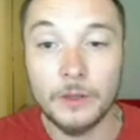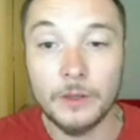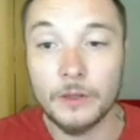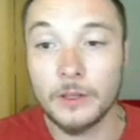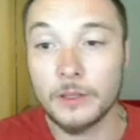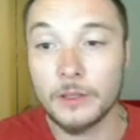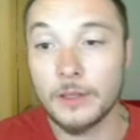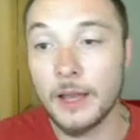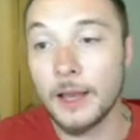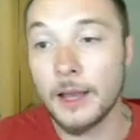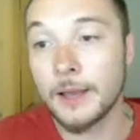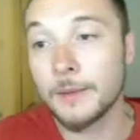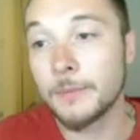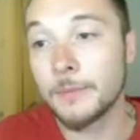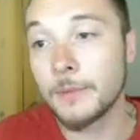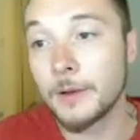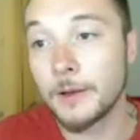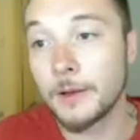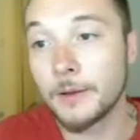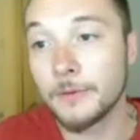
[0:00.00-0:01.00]
with, that
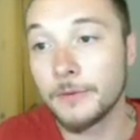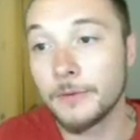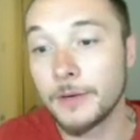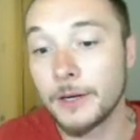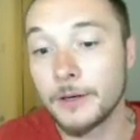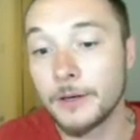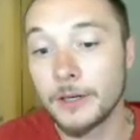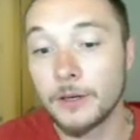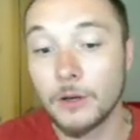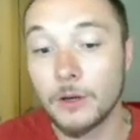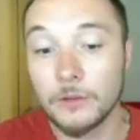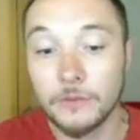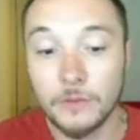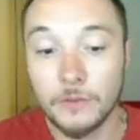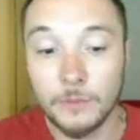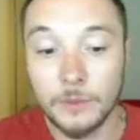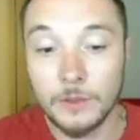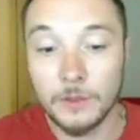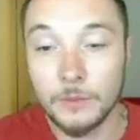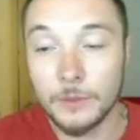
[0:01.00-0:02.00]
I'm uh, very
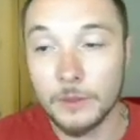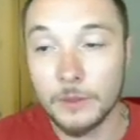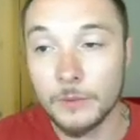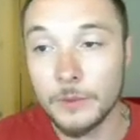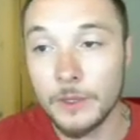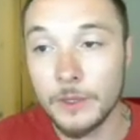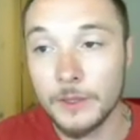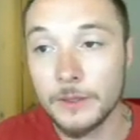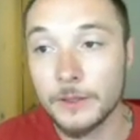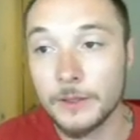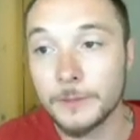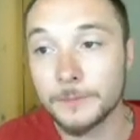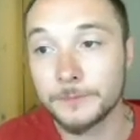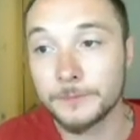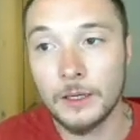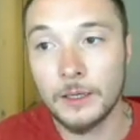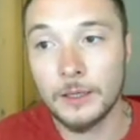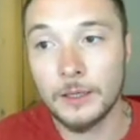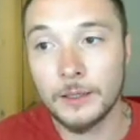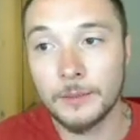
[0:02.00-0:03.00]
comfortable with.
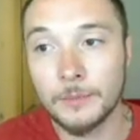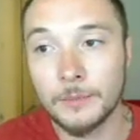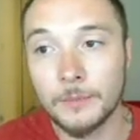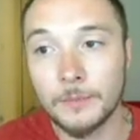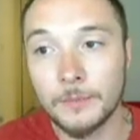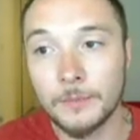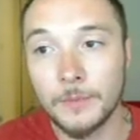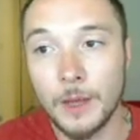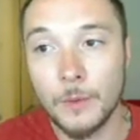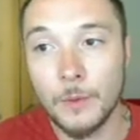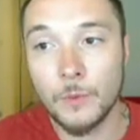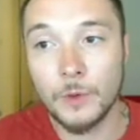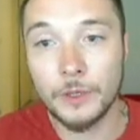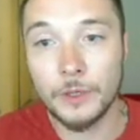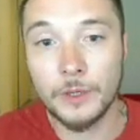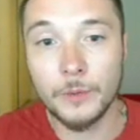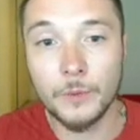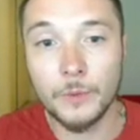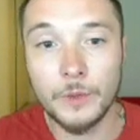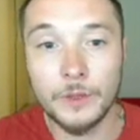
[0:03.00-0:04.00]
Um, I'm
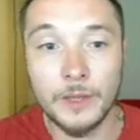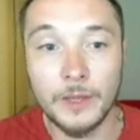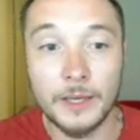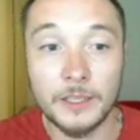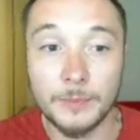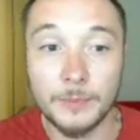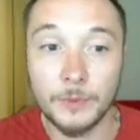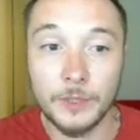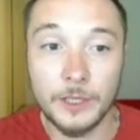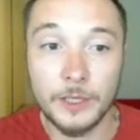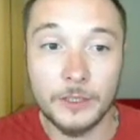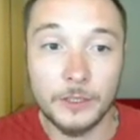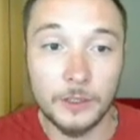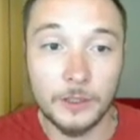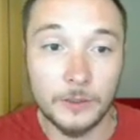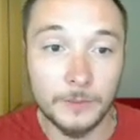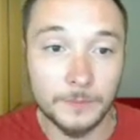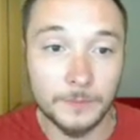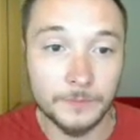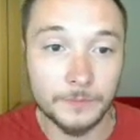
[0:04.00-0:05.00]
working with
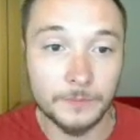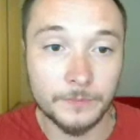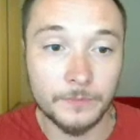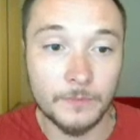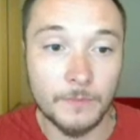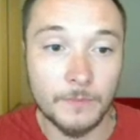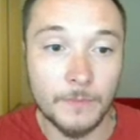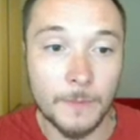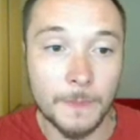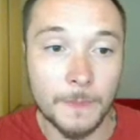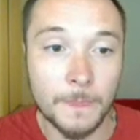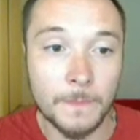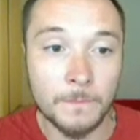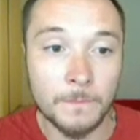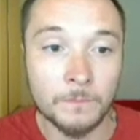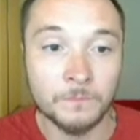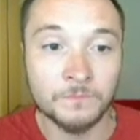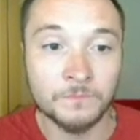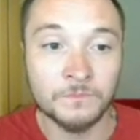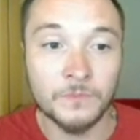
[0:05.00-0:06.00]
exponential
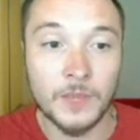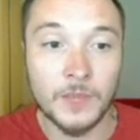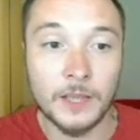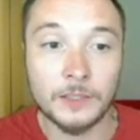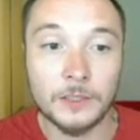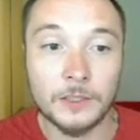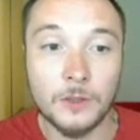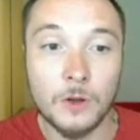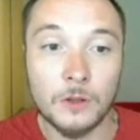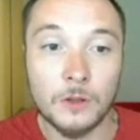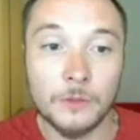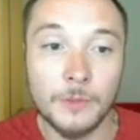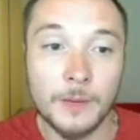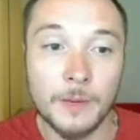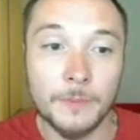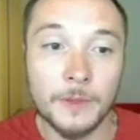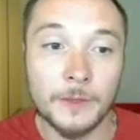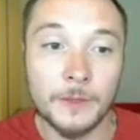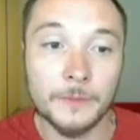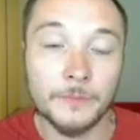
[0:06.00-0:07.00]
as a color
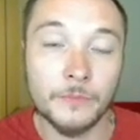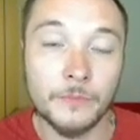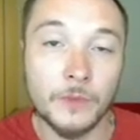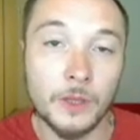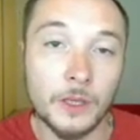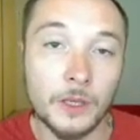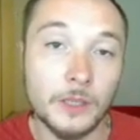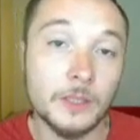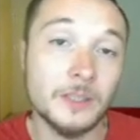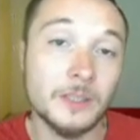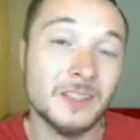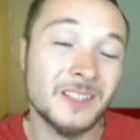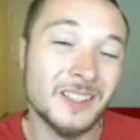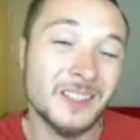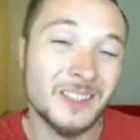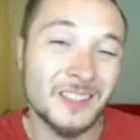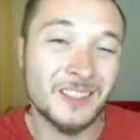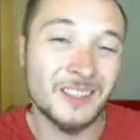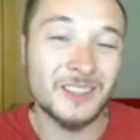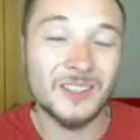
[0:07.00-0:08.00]
mapping. This
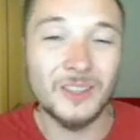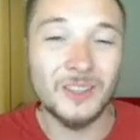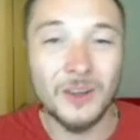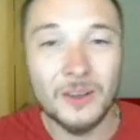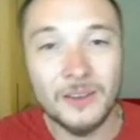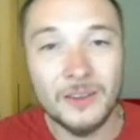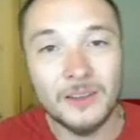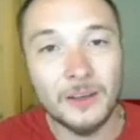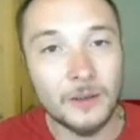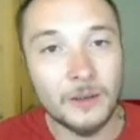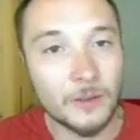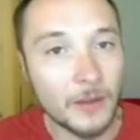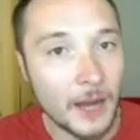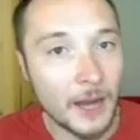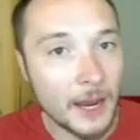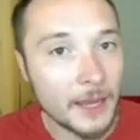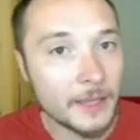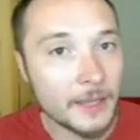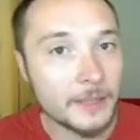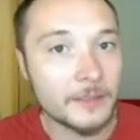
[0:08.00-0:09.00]
is not the
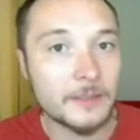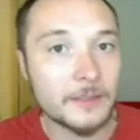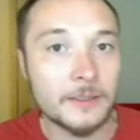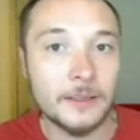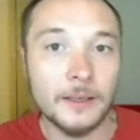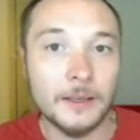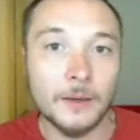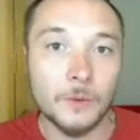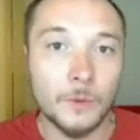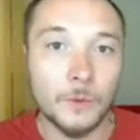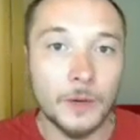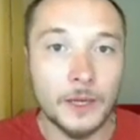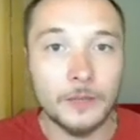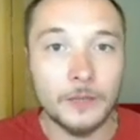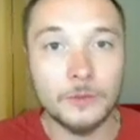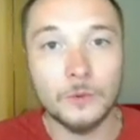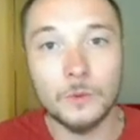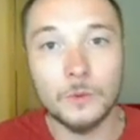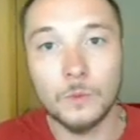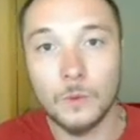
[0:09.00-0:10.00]
right uh,
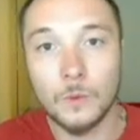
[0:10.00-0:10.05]
way to